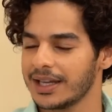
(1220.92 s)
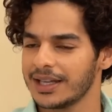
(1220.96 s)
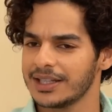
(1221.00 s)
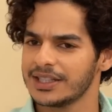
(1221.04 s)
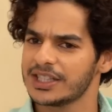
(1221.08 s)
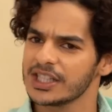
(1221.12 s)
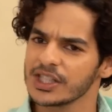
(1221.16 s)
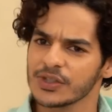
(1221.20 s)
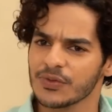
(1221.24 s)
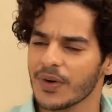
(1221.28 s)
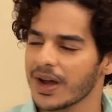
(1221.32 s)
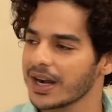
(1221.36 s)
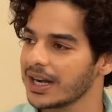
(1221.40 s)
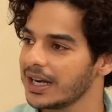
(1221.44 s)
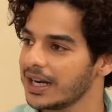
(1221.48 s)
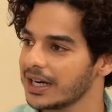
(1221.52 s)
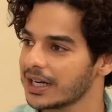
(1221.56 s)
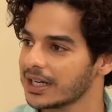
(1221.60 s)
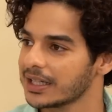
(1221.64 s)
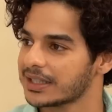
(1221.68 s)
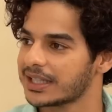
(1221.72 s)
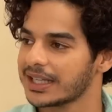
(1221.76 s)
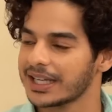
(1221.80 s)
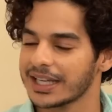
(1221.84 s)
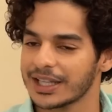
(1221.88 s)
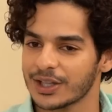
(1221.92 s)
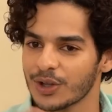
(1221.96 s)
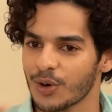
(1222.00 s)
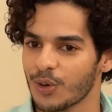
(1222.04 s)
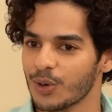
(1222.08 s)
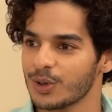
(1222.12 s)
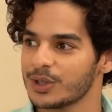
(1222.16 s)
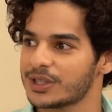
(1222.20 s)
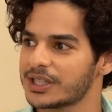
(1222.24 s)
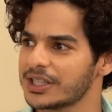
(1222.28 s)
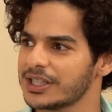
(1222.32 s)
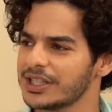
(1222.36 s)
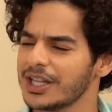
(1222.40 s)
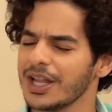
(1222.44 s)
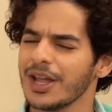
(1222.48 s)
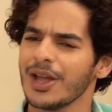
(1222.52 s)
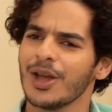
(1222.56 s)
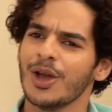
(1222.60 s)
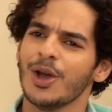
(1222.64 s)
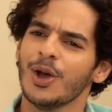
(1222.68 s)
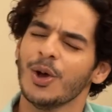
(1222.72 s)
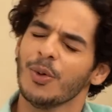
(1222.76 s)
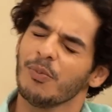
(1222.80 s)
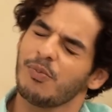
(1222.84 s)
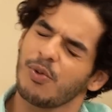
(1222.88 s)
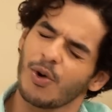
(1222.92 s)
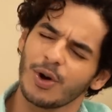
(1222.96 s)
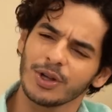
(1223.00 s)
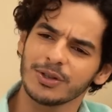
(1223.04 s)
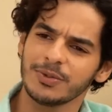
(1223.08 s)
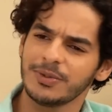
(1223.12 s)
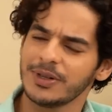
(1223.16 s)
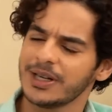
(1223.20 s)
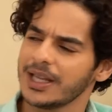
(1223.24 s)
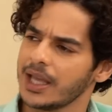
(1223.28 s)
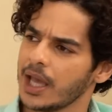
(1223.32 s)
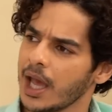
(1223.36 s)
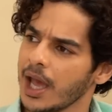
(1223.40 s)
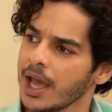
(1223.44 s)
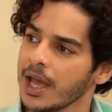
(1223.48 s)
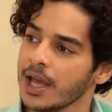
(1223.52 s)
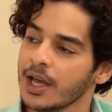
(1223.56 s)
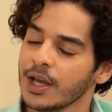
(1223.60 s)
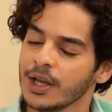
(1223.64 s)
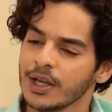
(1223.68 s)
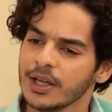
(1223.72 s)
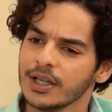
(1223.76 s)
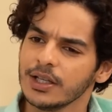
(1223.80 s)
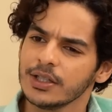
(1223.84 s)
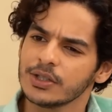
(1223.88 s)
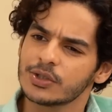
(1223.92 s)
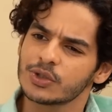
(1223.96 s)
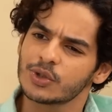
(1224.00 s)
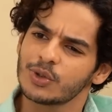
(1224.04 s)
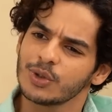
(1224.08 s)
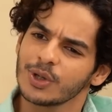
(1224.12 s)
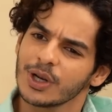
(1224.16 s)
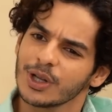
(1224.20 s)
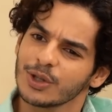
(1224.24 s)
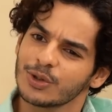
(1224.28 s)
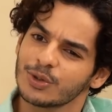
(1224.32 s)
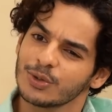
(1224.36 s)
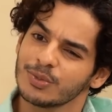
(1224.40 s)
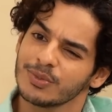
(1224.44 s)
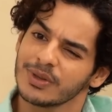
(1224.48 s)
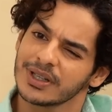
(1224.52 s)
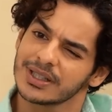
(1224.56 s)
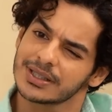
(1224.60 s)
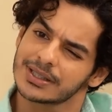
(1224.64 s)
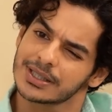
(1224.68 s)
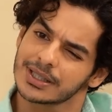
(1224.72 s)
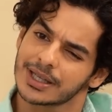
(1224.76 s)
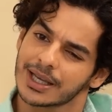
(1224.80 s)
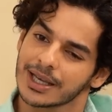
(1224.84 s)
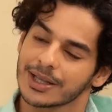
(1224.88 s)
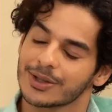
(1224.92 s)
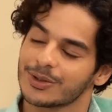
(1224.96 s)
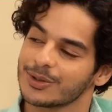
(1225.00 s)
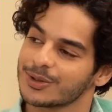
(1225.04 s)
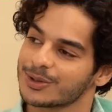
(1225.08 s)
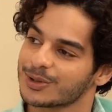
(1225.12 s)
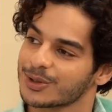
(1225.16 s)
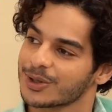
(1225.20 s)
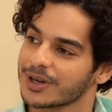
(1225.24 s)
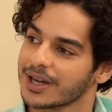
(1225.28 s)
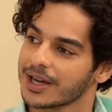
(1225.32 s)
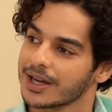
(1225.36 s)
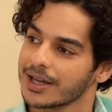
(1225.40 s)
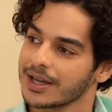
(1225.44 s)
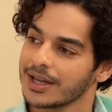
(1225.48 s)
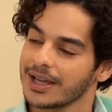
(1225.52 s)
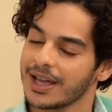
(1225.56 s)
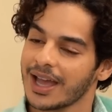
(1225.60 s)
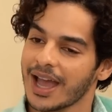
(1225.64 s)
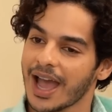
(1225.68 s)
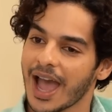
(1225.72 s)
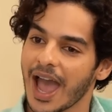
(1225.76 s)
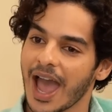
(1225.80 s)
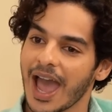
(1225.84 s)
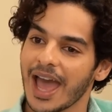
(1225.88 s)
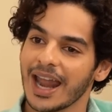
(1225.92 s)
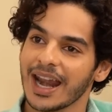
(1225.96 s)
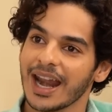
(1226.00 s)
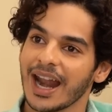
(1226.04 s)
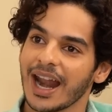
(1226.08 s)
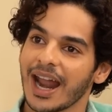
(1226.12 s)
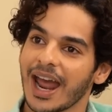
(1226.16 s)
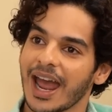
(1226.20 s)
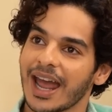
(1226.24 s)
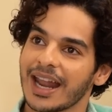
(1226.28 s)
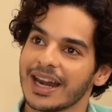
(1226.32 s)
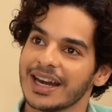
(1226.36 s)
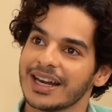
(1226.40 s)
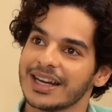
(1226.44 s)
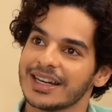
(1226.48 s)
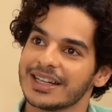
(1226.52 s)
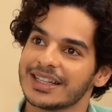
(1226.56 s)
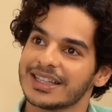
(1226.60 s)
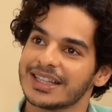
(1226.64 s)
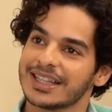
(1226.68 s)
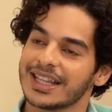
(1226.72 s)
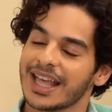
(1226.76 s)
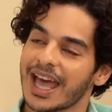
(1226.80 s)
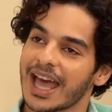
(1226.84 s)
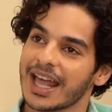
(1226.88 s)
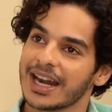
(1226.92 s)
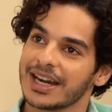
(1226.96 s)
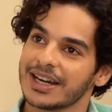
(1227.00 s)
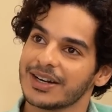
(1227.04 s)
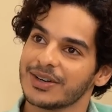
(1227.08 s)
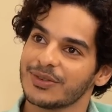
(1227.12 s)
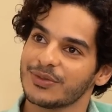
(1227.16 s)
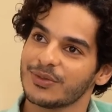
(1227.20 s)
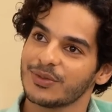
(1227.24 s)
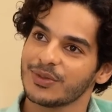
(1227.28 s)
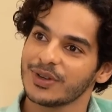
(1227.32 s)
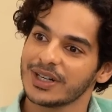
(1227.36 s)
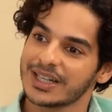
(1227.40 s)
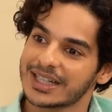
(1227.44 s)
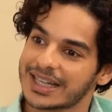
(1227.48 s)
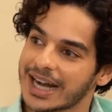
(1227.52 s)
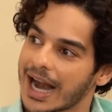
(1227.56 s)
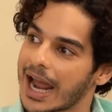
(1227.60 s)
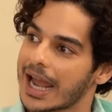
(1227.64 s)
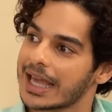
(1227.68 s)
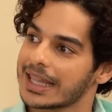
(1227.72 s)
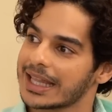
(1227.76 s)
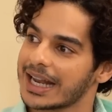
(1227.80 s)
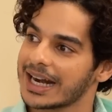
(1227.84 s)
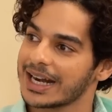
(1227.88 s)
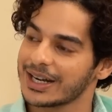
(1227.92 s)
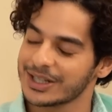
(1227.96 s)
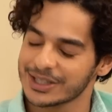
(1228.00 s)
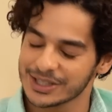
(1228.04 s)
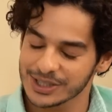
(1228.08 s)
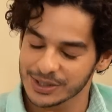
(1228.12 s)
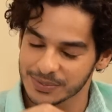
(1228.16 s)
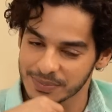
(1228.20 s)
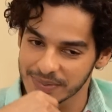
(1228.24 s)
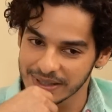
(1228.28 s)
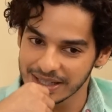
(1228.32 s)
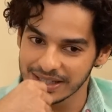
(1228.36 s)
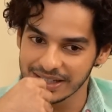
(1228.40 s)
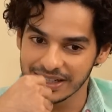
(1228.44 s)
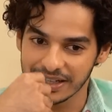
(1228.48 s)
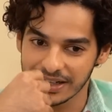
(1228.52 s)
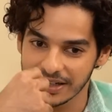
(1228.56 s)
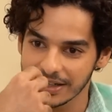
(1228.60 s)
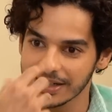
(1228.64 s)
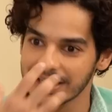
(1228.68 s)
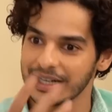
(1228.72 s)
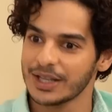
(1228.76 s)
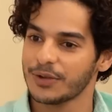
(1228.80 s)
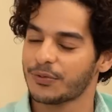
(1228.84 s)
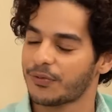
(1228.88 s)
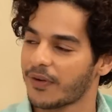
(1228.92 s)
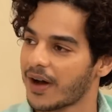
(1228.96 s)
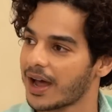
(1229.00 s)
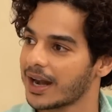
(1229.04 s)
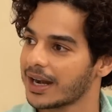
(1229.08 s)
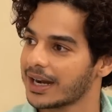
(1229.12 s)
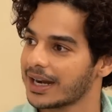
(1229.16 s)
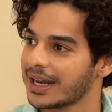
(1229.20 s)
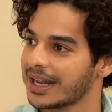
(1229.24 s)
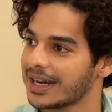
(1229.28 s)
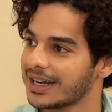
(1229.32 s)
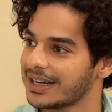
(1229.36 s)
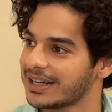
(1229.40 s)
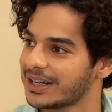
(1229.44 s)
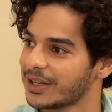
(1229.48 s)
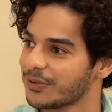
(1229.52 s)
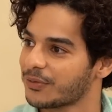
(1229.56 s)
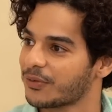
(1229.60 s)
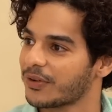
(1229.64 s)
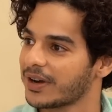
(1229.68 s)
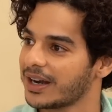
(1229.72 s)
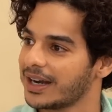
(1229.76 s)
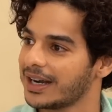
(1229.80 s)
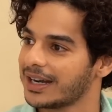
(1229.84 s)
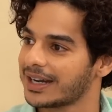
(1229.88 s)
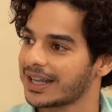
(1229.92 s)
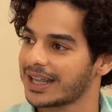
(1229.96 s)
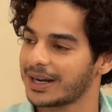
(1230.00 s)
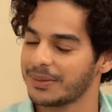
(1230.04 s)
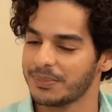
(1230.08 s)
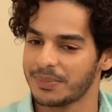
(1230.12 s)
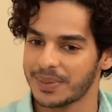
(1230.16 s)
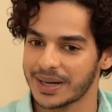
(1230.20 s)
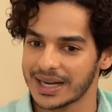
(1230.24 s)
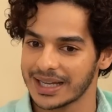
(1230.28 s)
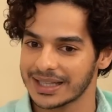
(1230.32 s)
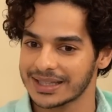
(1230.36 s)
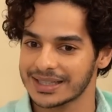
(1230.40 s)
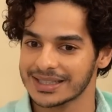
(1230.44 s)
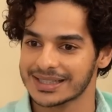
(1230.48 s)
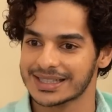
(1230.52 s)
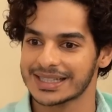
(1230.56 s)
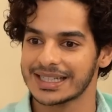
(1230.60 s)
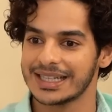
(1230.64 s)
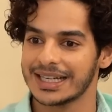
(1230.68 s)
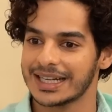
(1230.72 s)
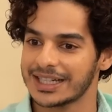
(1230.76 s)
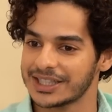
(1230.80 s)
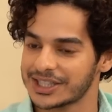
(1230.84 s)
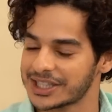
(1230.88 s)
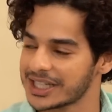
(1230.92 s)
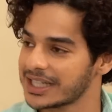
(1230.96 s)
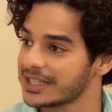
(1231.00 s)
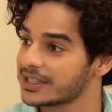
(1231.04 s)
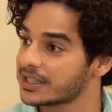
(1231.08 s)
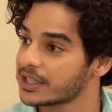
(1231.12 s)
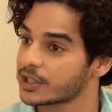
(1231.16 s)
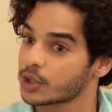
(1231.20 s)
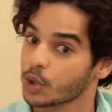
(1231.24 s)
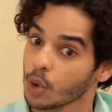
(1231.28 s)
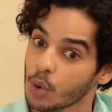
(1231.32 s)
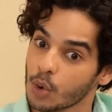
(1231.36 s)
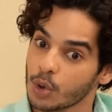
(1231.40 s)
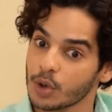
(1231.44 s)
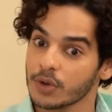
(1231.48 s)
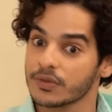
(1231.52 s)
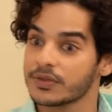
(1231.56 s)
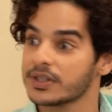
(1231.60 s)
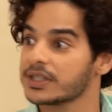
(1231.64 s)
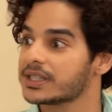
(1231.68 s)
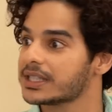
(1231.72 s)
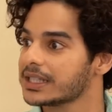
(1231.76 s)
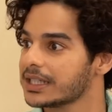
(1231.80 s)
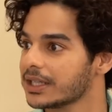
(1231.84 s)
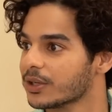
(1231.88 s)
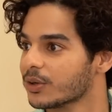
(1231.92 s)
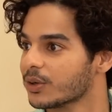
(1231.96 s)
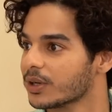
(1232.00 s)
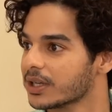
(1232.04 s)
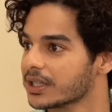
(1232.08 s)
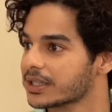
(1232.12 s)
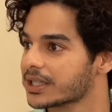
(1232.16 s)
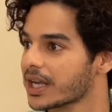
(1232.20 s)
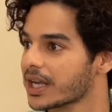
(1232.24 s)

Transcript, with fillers: Just one little thing in the whole scene. Hey, bahut badhiya hai, isko na tum aise keh do thoda. And, and, and we try that it just be really fun and different and break the scene and change the tone of the scene only